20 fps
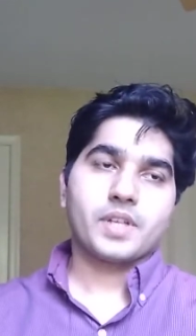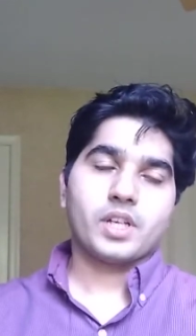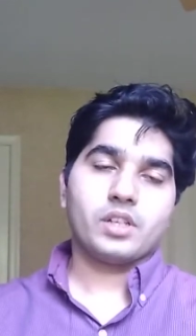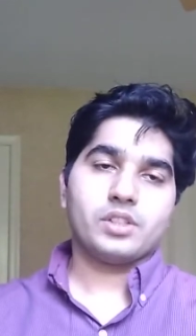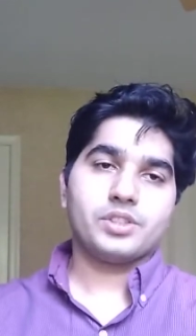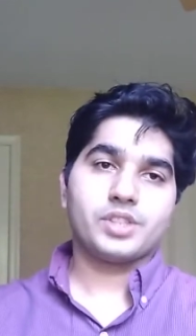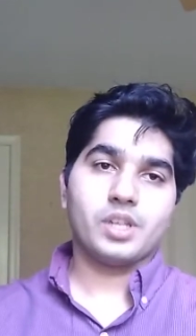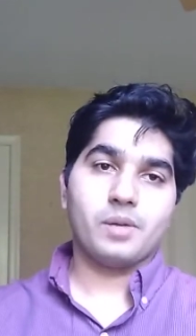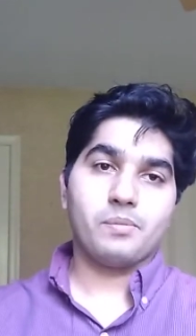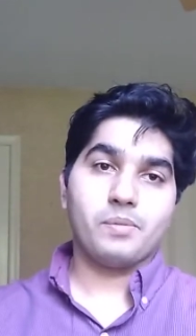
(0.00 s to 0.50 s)

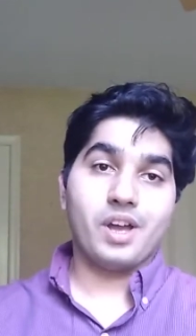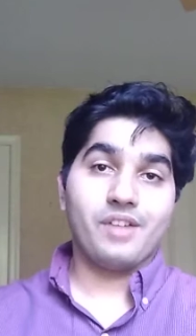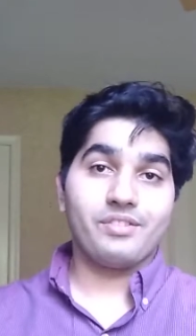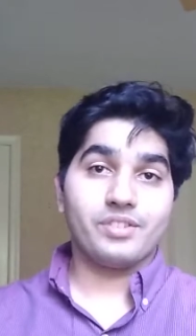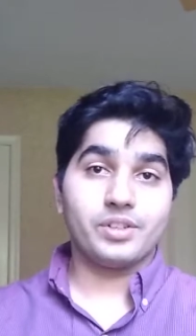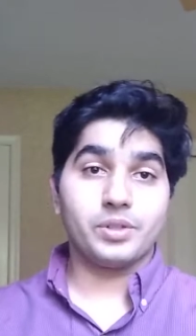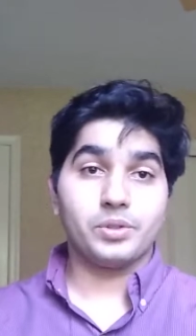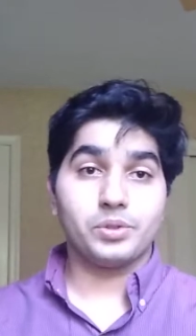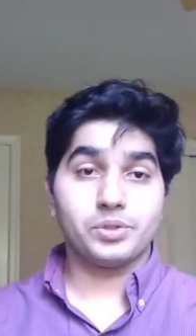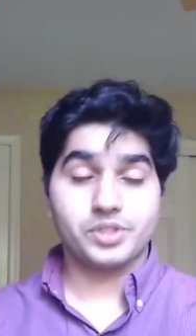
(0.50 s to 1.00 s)
some
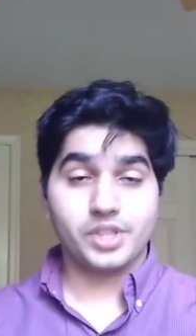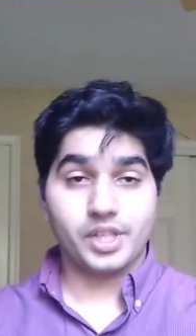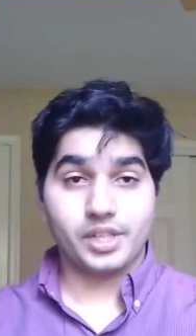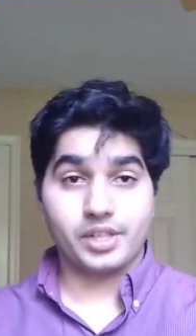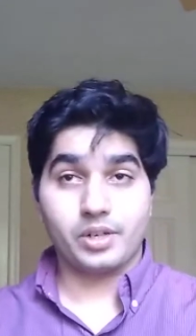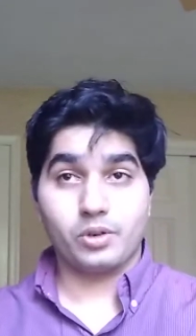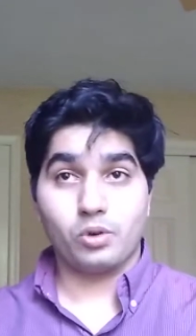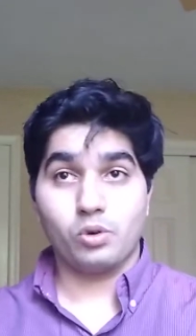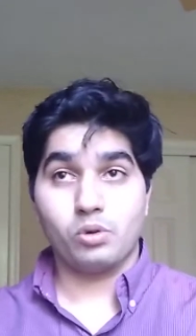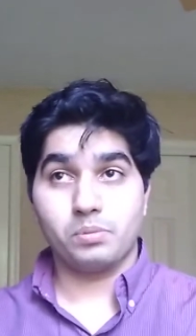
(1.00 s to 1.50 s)
avenues that
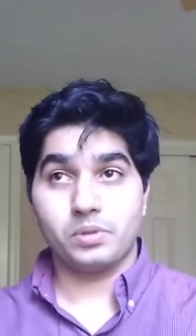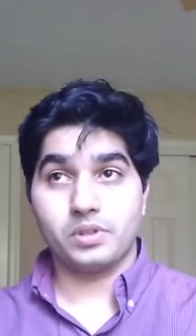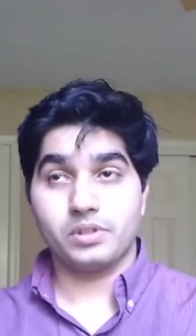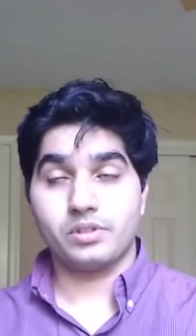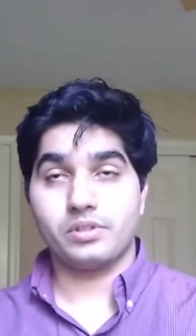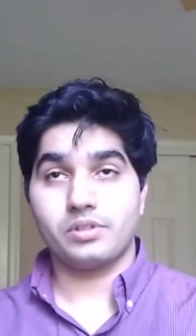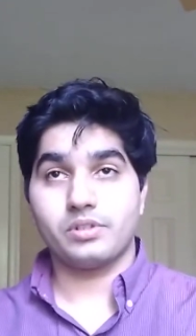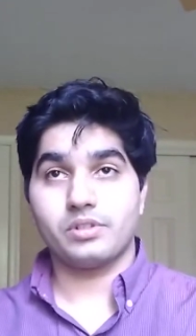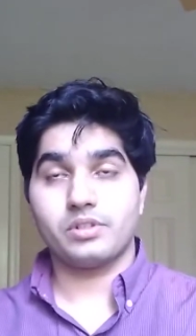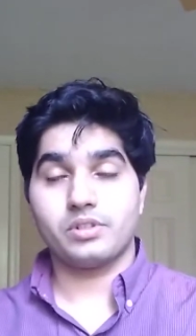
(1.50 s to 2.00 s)
are
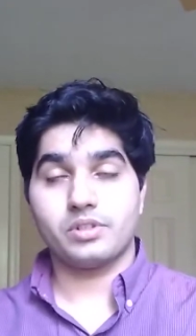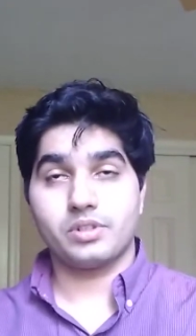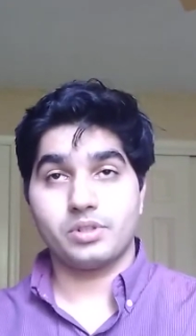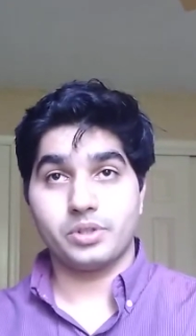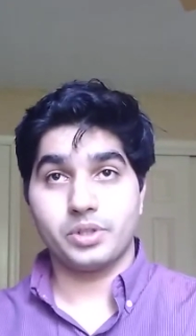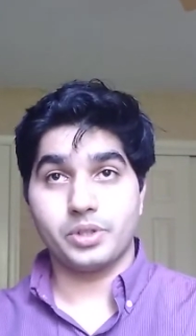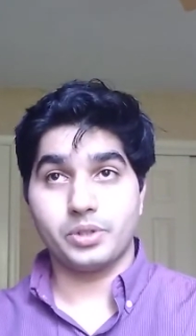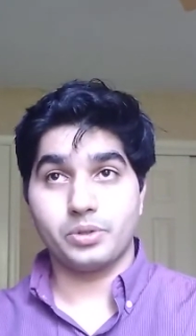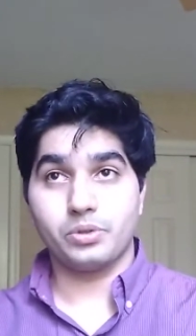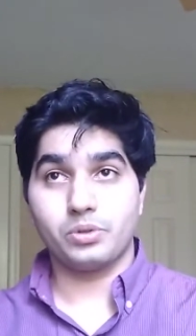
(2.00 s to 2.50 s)
open to
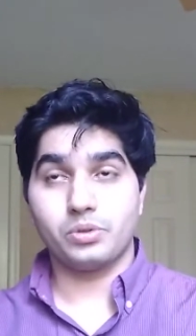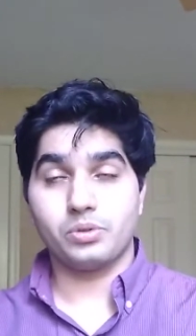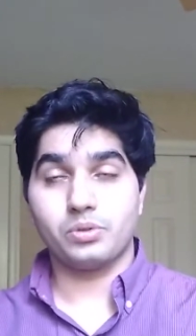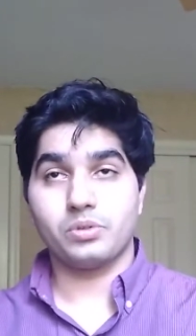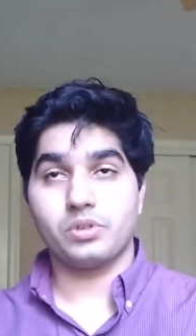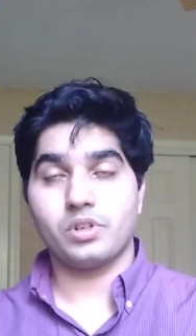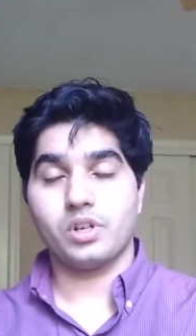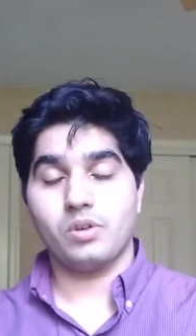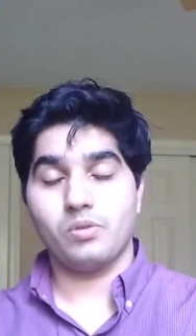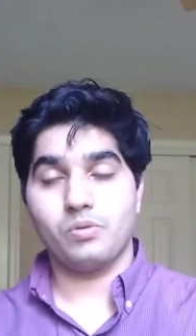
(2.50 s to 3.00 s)
you
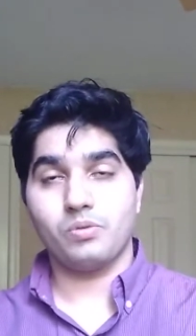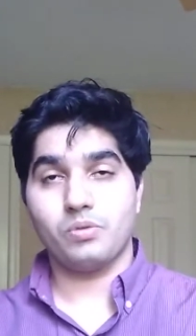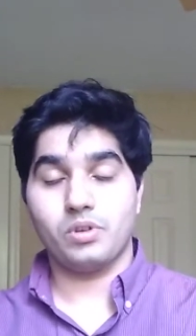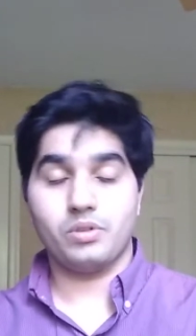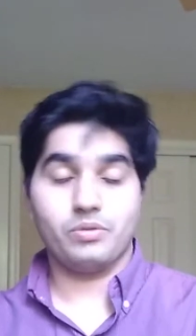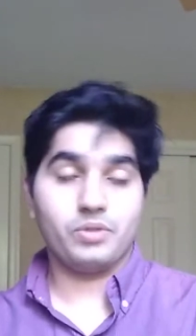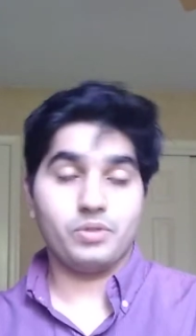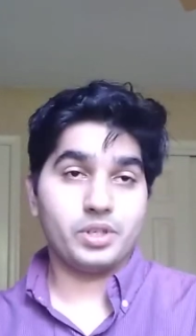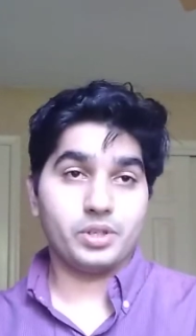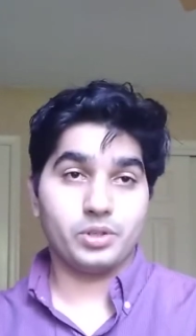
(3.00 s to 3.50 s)

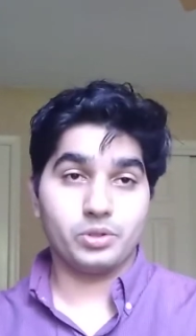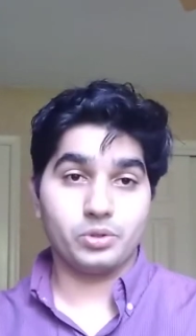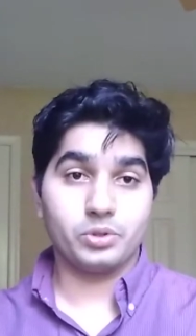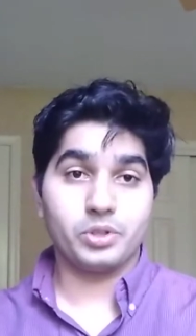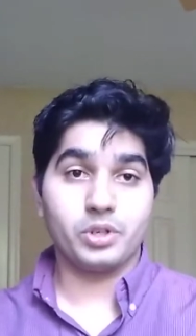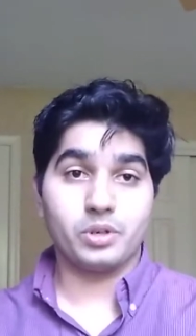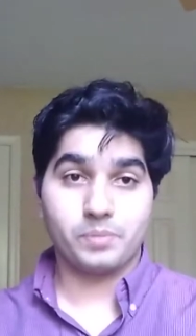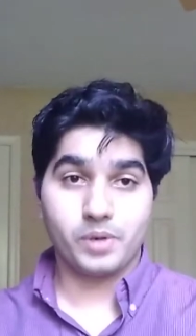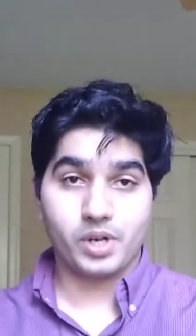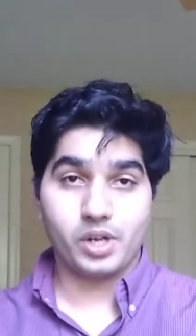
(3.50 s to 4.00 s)
when you do
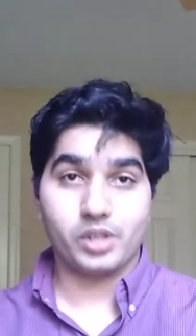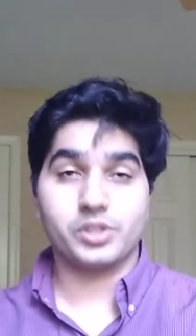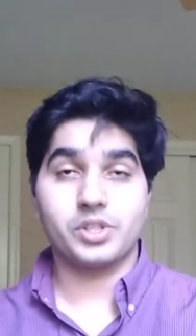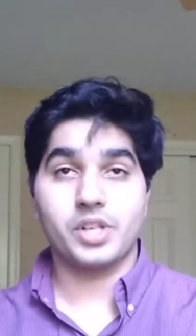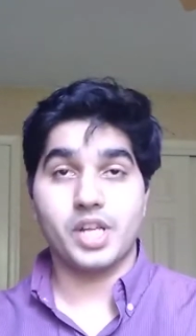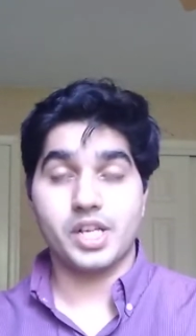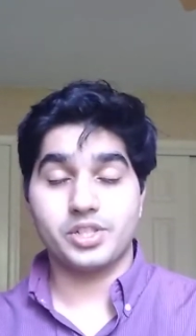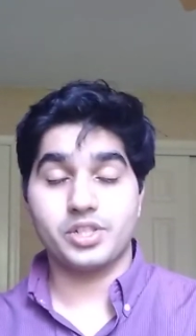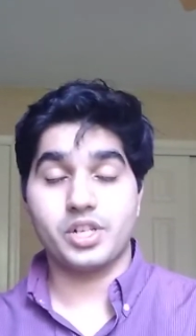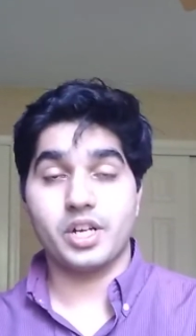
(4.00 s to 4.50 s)
your production
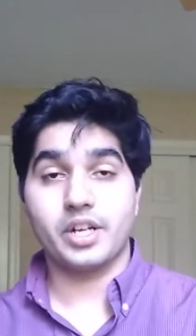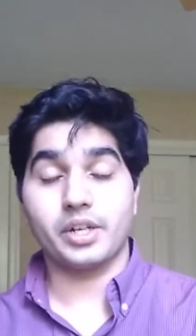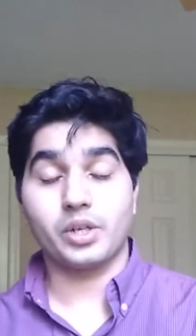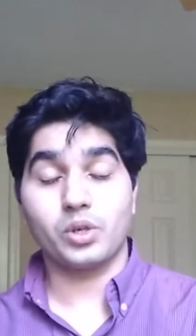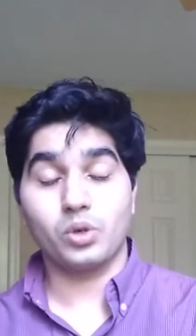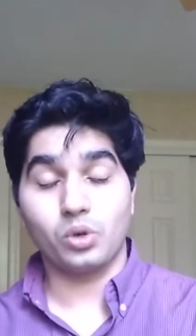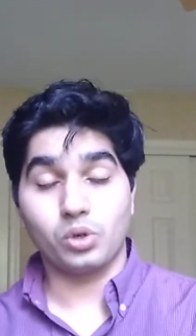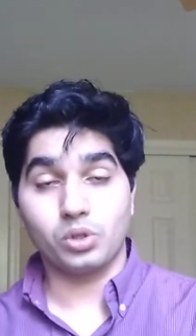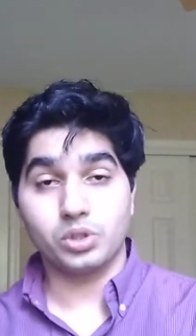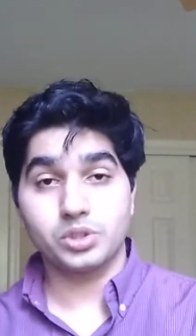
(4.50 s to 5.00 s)
engineering
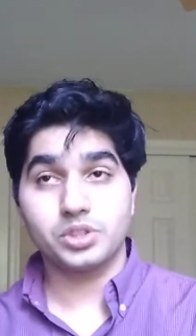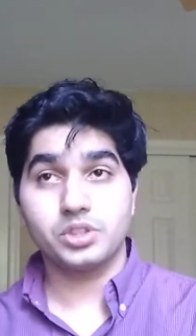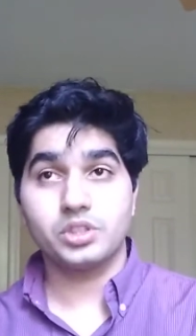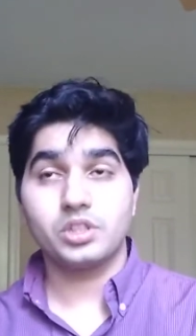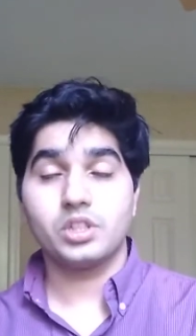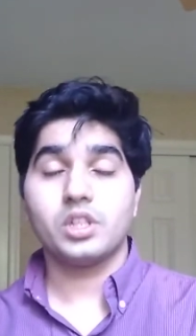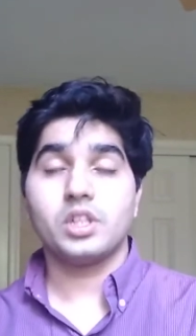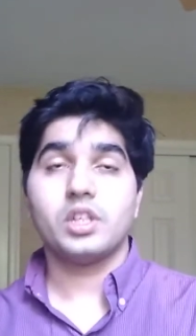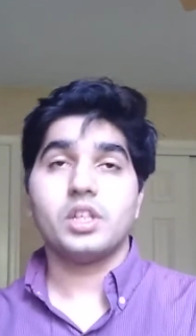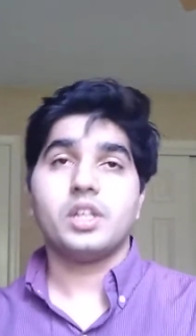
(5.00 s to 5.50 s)
course,
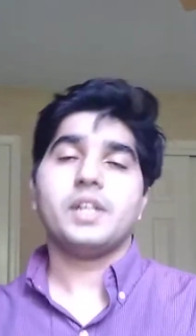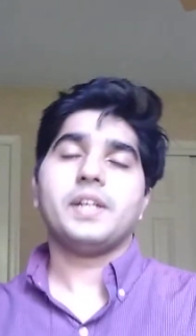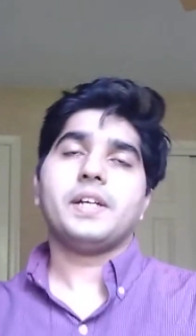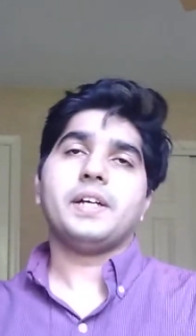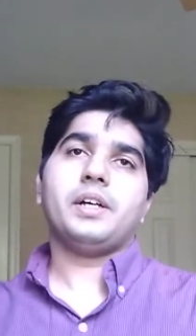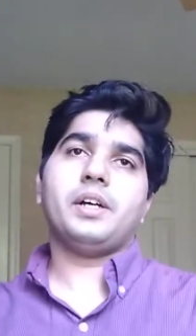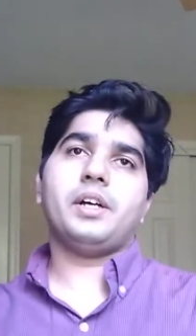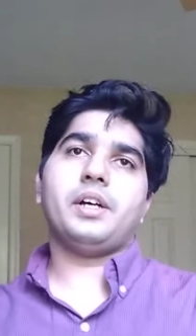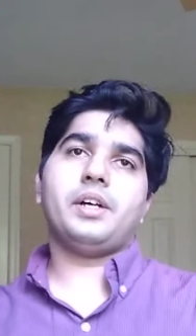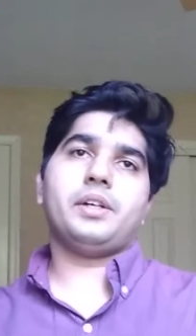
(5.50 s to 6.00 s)

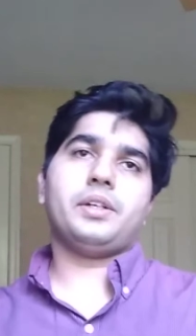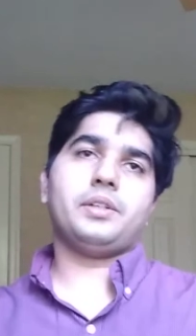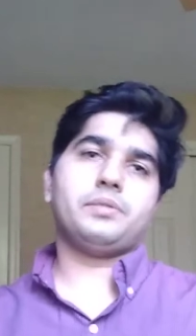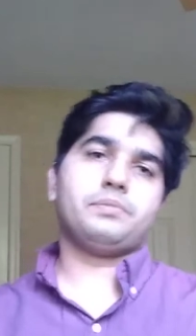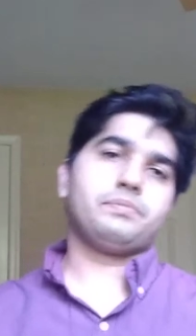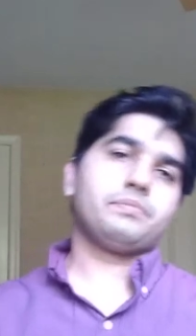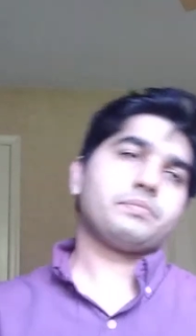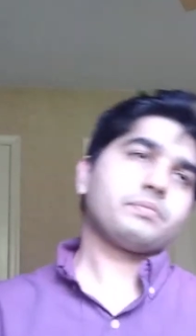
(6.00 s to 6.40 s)
the